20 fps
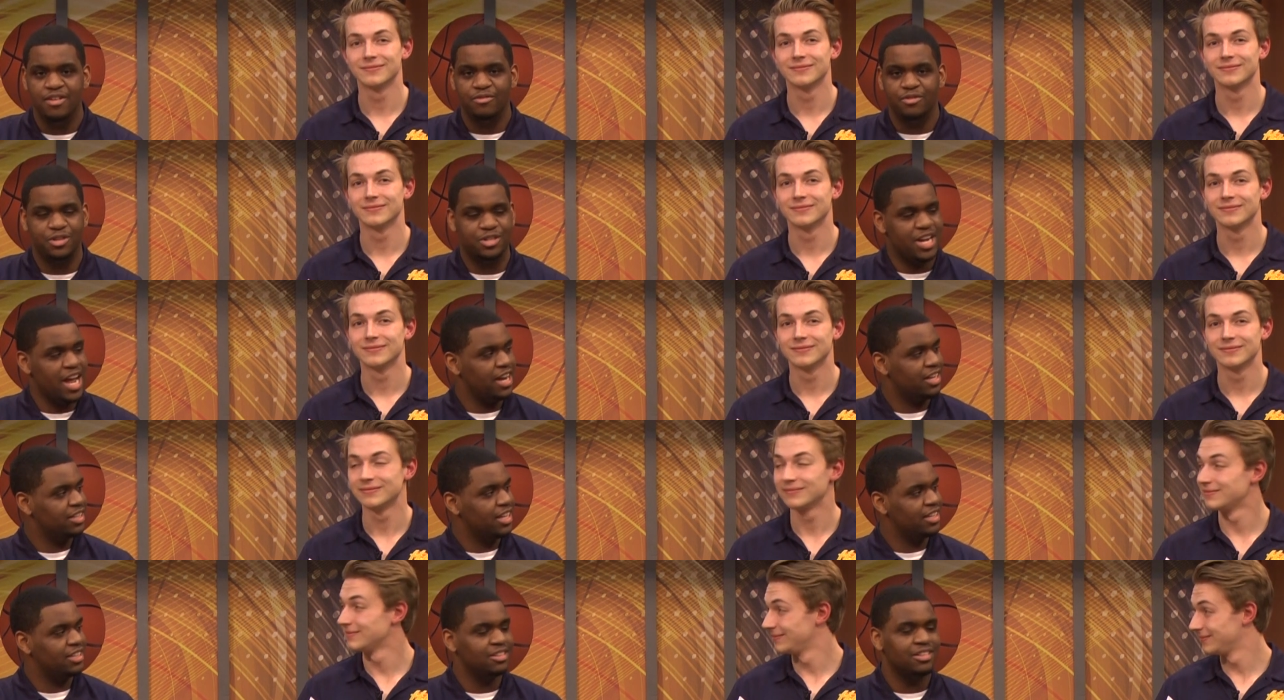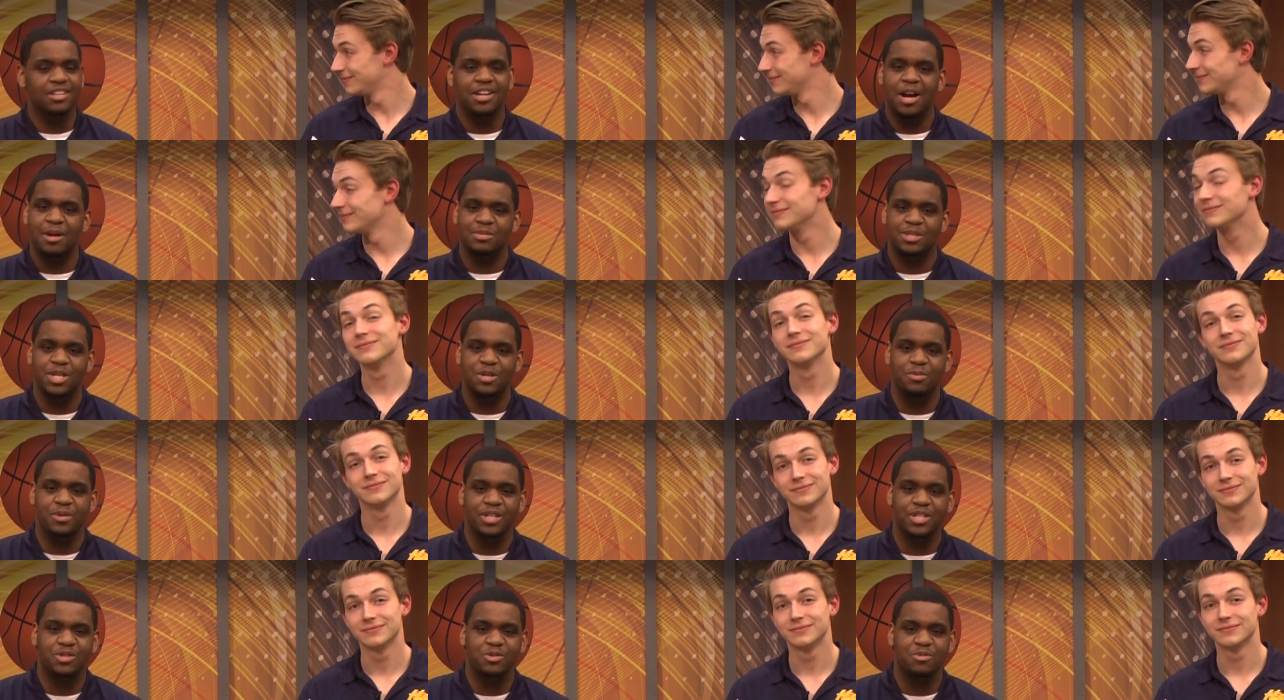Speaker 1: For Jack Gleckler, I'm Tee
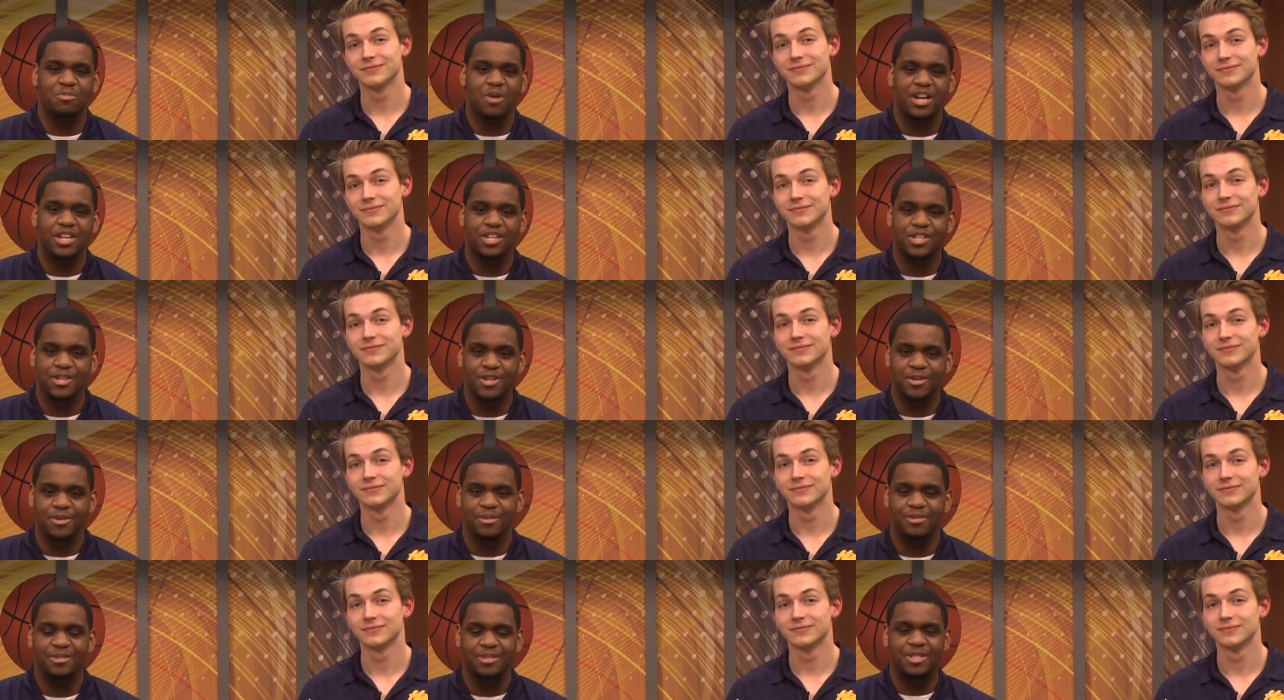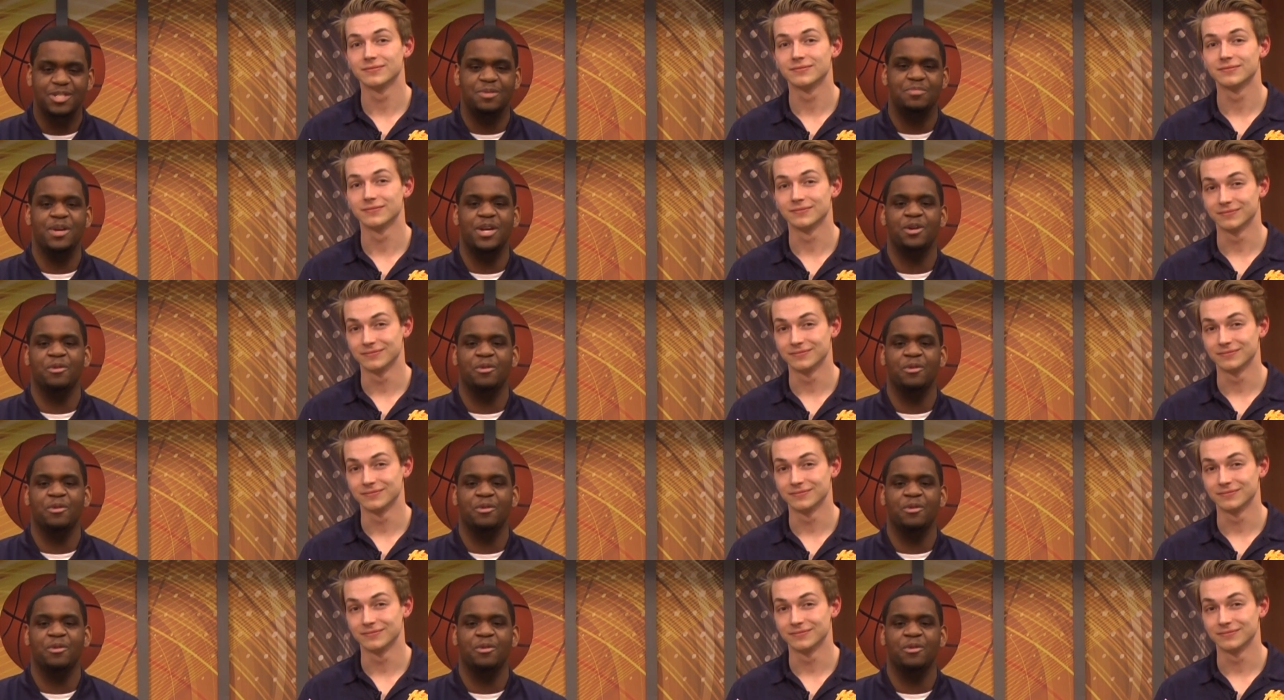Willis reminding you to be